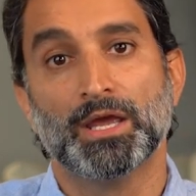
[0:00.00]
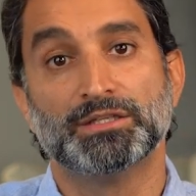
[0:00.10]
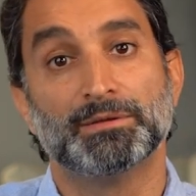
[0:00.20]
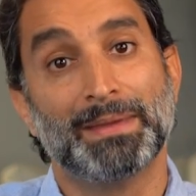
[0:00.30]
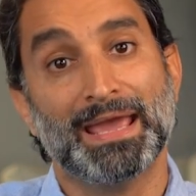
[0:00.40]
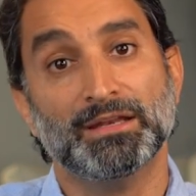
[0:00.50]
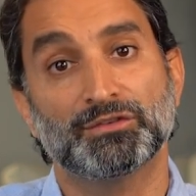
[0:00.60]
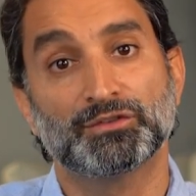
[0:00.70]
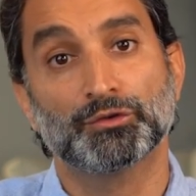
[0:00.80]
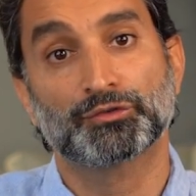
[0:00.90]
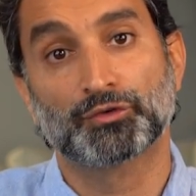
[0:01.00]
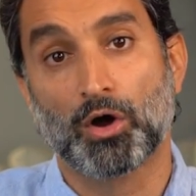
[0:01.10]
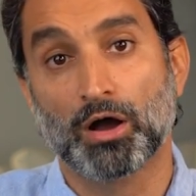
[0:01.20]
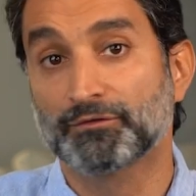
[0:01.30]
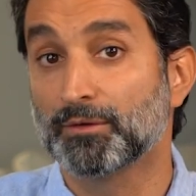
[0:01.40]
Demand is still
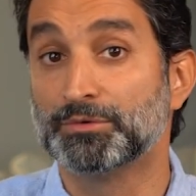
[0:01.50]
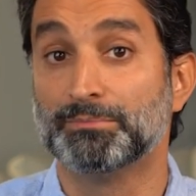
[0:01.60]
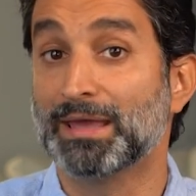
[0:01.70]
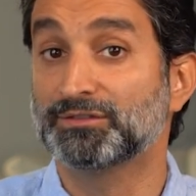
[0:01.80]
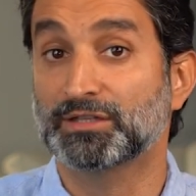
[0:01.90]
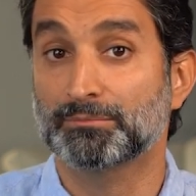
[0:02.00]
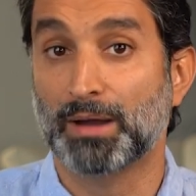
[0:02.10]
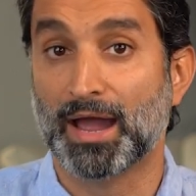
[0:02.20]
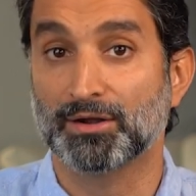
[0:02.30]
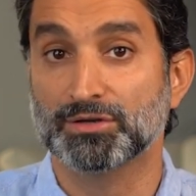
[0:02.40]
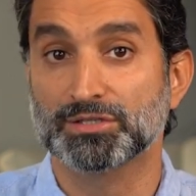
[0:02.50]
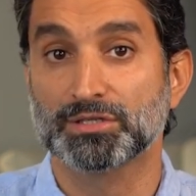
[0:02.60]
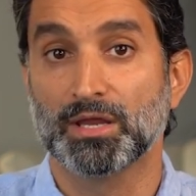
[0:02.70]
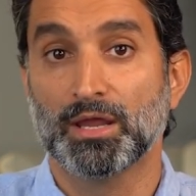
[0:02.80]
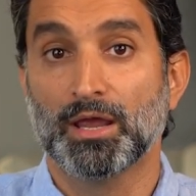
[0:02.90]
strong from domestic buyers,
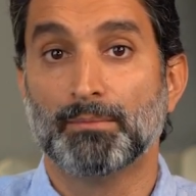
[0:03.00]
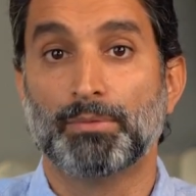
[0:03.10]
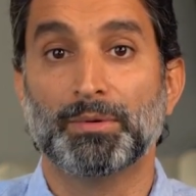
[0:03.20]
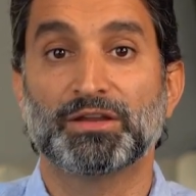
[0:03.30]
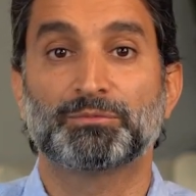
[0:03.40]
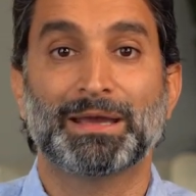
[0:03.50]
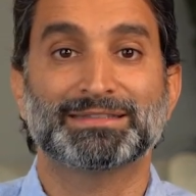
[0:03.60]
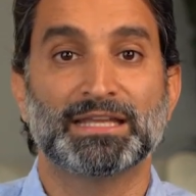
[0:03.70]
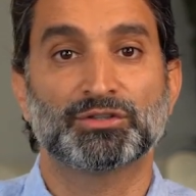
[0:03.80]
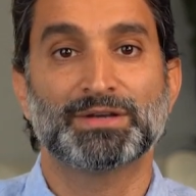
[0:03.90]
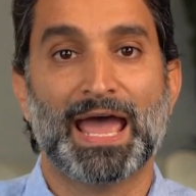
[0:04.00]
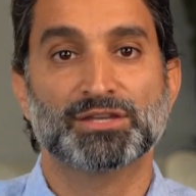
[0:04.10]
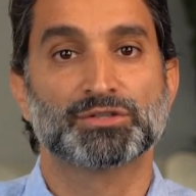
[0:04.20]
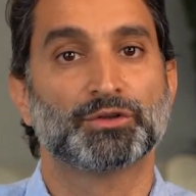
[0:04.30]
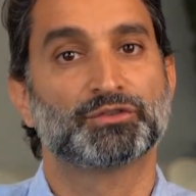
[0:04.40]
but we expect
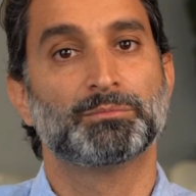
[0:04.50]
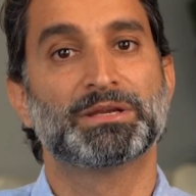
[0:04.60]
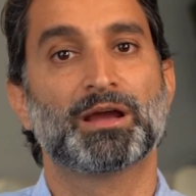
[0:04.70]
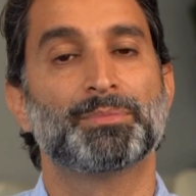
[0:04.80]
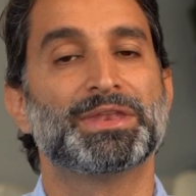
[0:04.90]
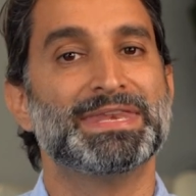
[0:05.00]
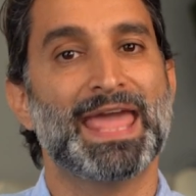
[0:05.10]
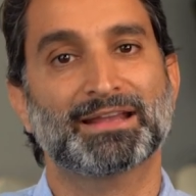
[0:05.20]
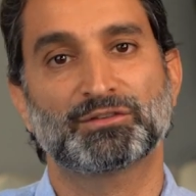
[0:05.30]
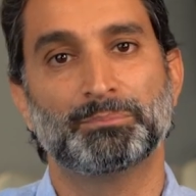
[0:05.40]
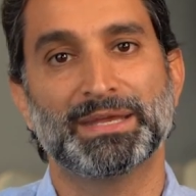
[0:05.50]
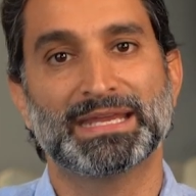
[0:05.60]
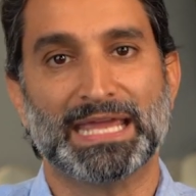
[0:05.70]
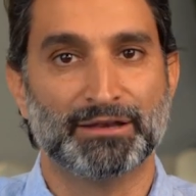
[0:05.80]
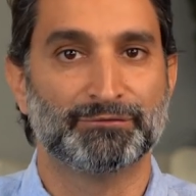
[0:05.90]
internationals to become the next
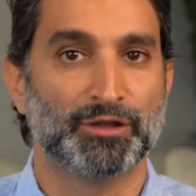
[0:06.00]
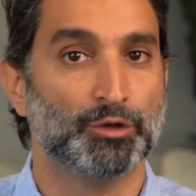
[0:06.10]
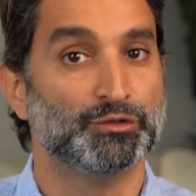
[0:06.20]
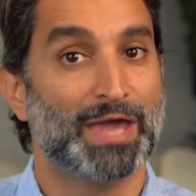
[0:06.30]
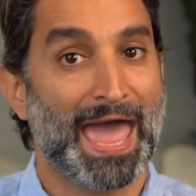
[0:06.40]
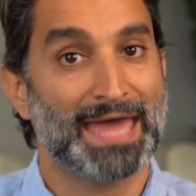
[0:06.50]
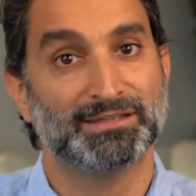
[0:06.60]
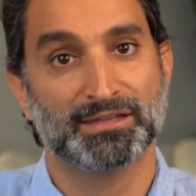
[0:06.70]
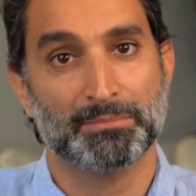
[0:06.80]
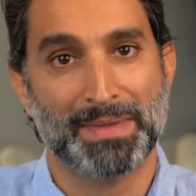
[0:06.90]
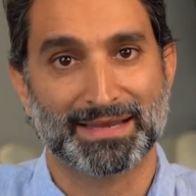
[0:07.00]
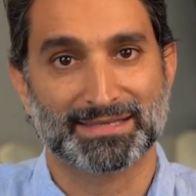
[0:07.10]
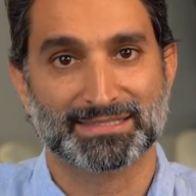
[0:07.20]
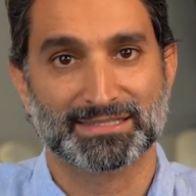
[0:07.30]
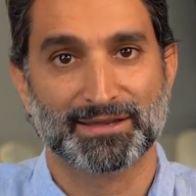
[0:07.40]
big inflow to add to the
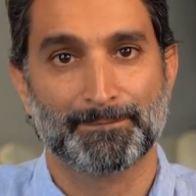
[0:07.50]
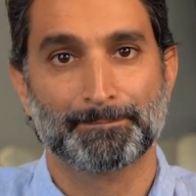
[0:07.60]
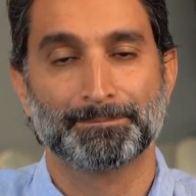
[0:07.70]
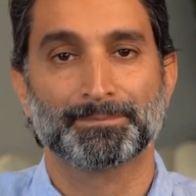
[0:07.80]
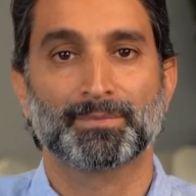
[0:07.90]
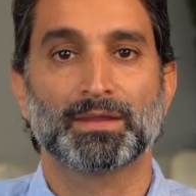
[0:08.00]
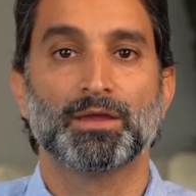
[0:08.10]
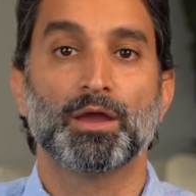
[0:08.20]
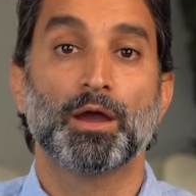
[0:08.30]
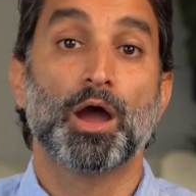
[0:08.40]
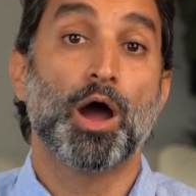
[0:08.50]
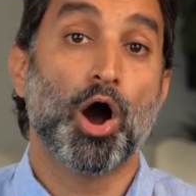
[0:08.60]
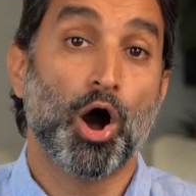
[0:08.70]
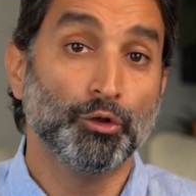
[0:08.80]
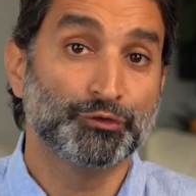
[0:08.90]
mix.
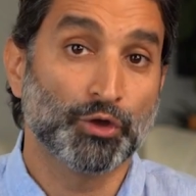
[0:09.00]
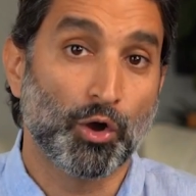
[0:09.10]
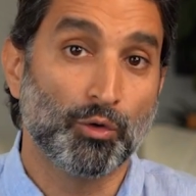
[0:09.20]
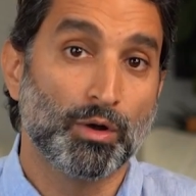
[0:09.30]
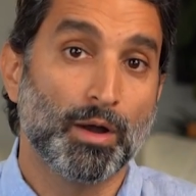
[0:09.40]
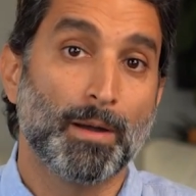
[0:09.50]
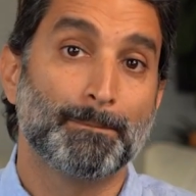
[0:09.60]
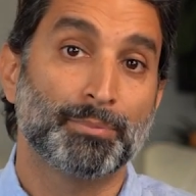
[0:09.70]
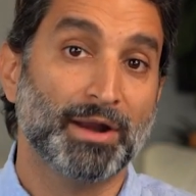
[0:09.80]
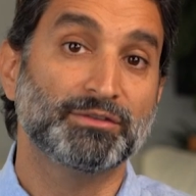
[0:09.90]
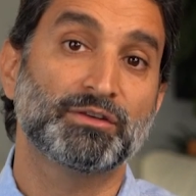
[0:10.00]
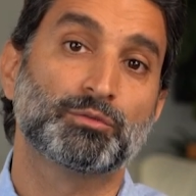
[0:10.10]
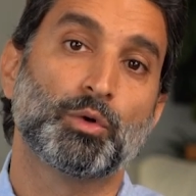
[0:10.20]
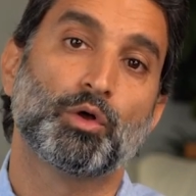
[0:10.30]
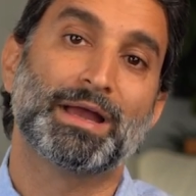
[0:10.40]
Also, prices
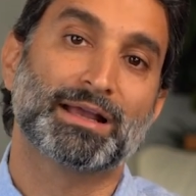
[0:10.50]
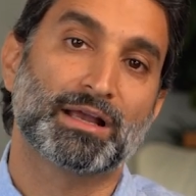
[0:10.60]
will